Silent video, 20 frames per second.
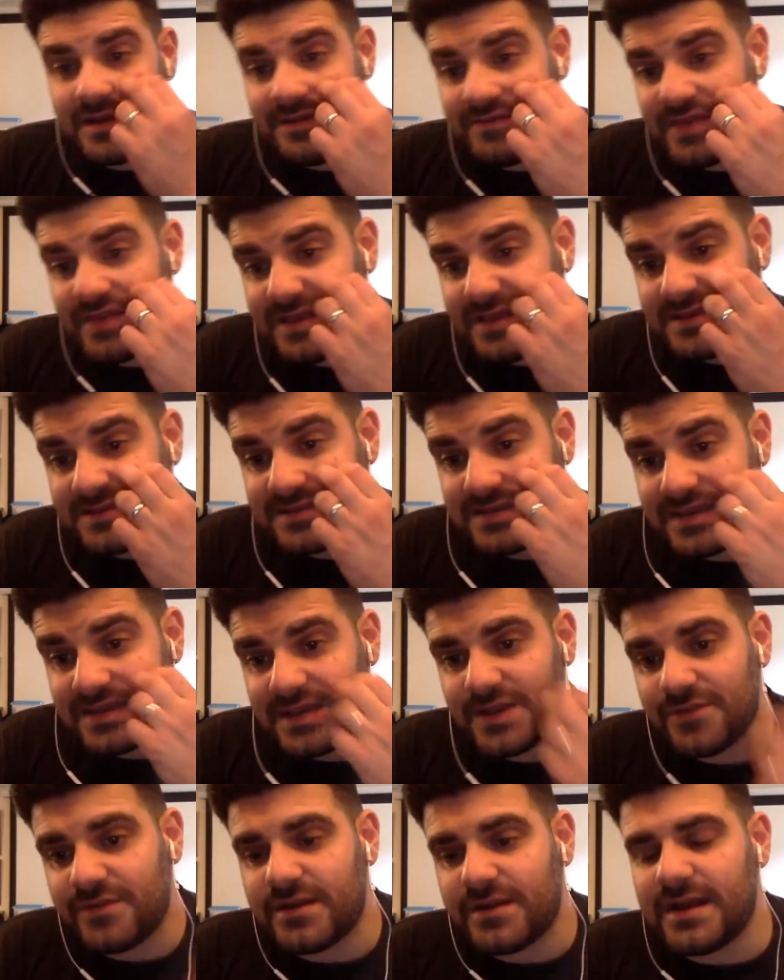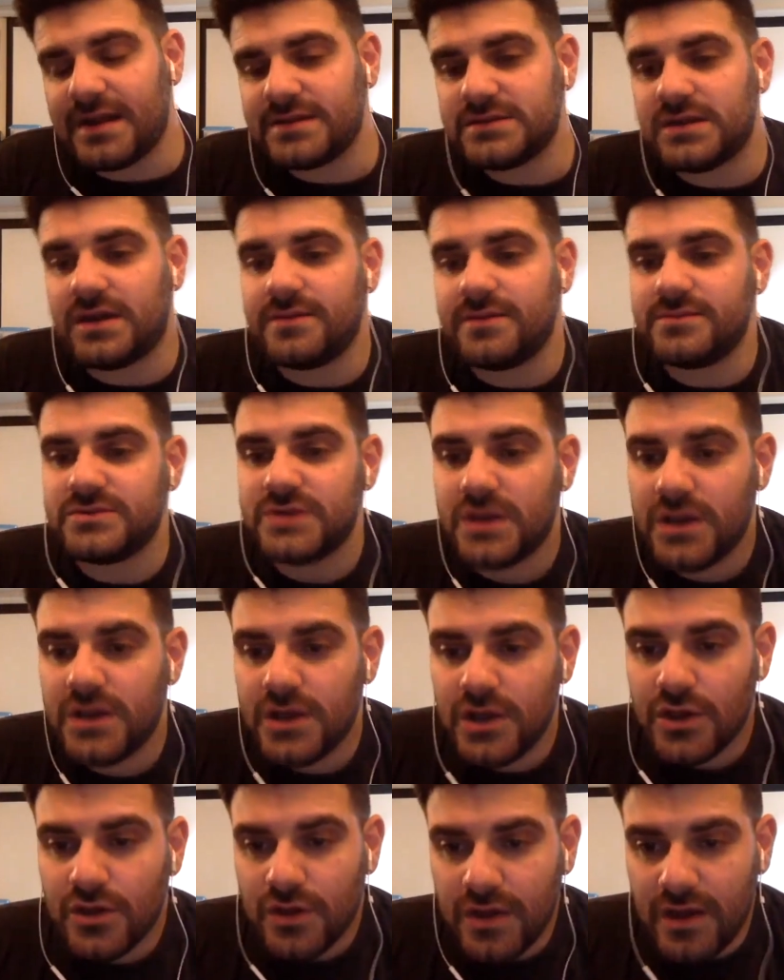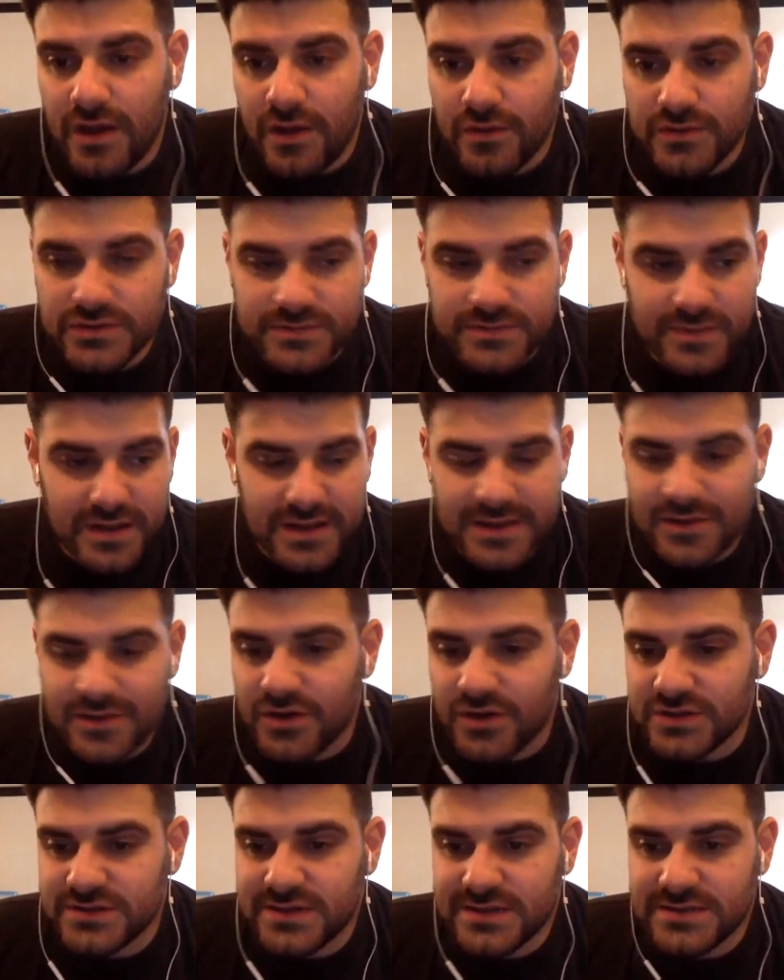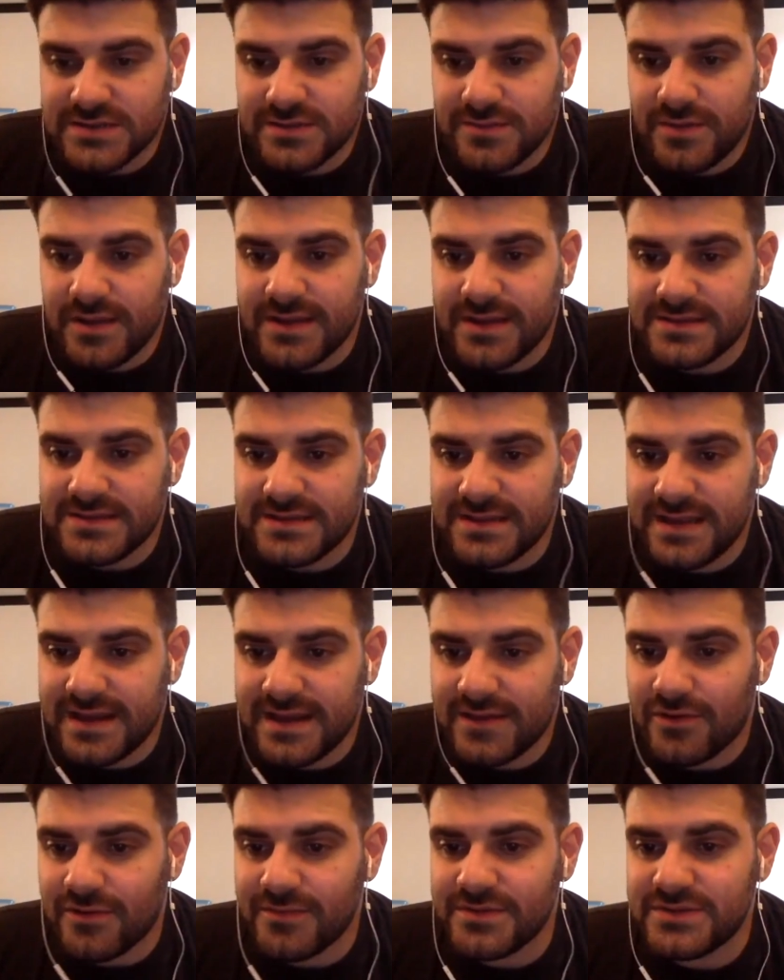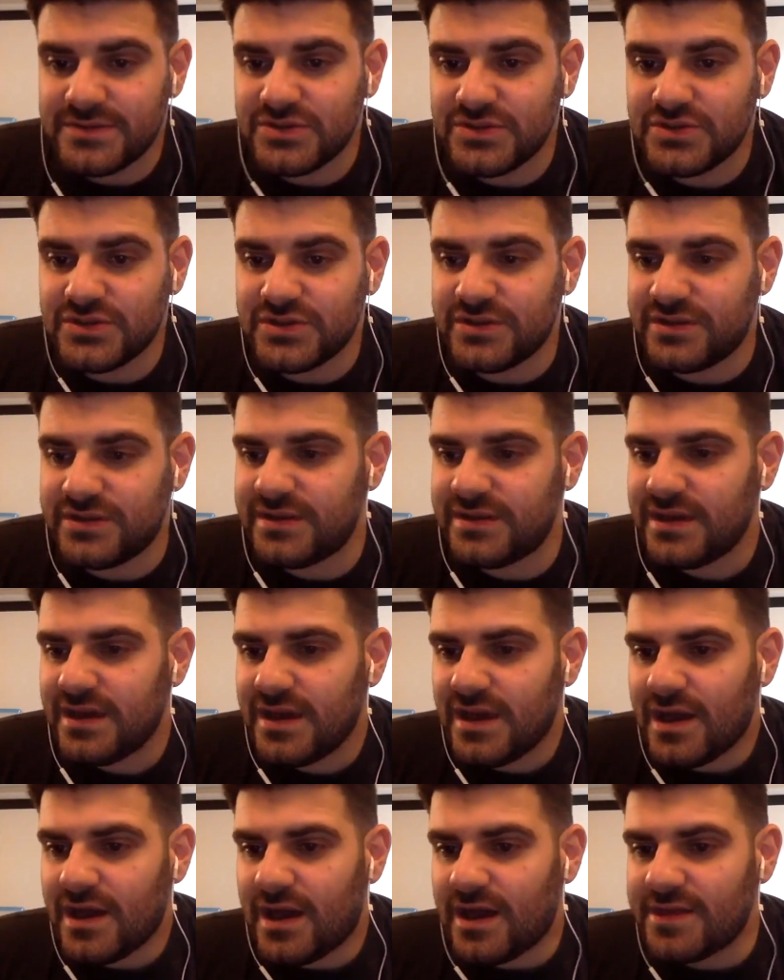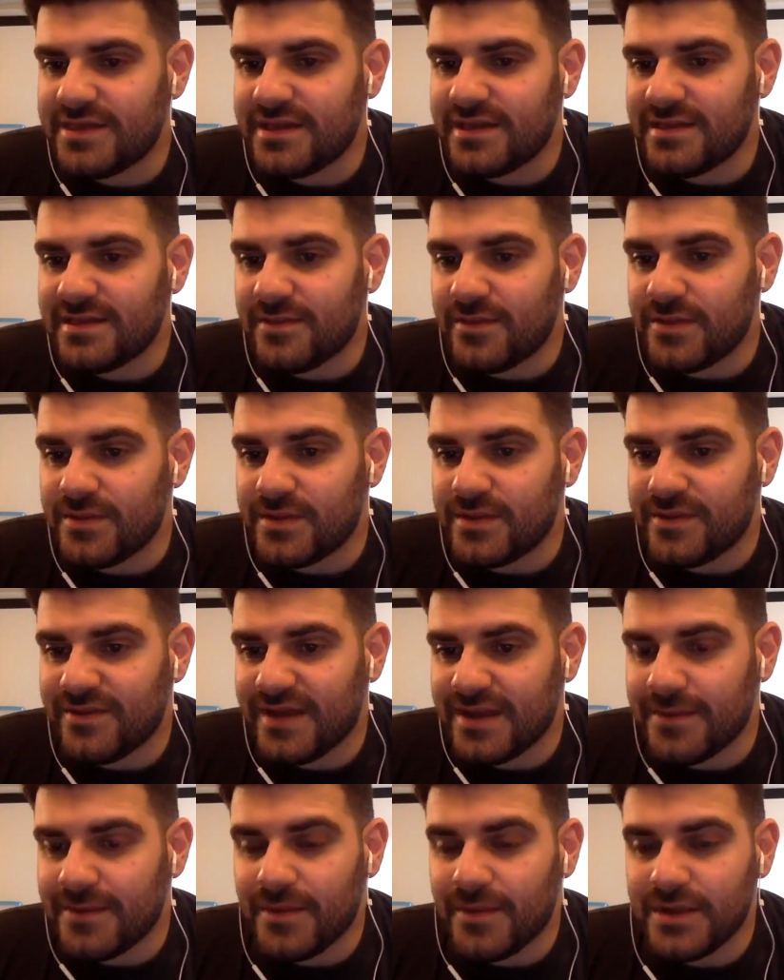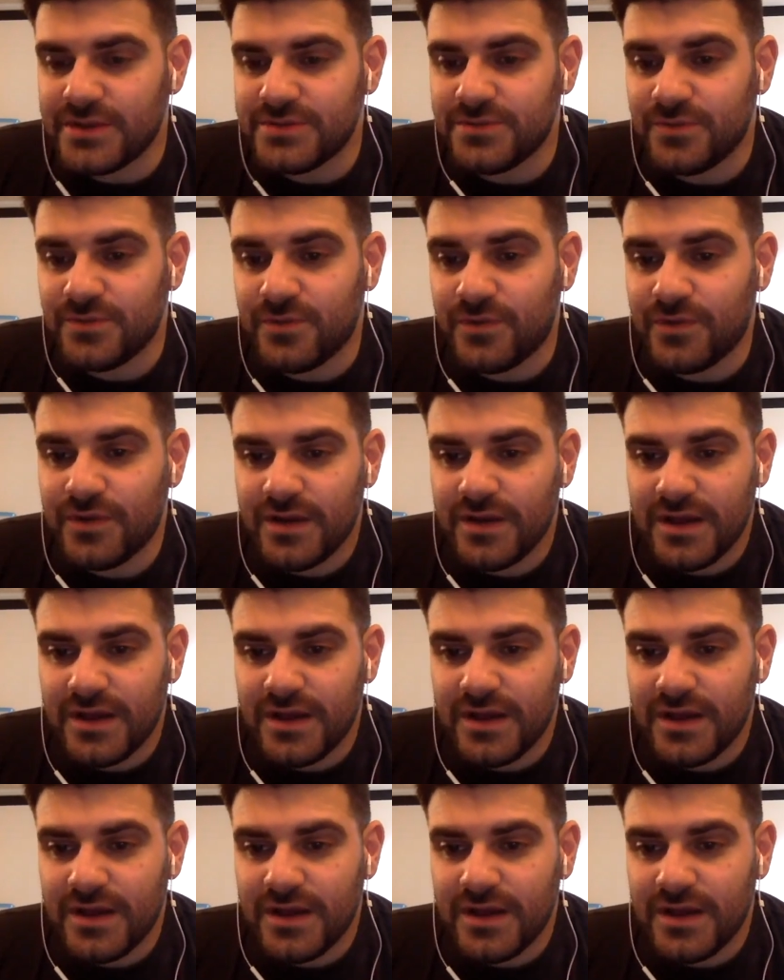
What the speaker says: that his tinkering at times ultimately cost us a place in that competition. And I think that we would have had a much more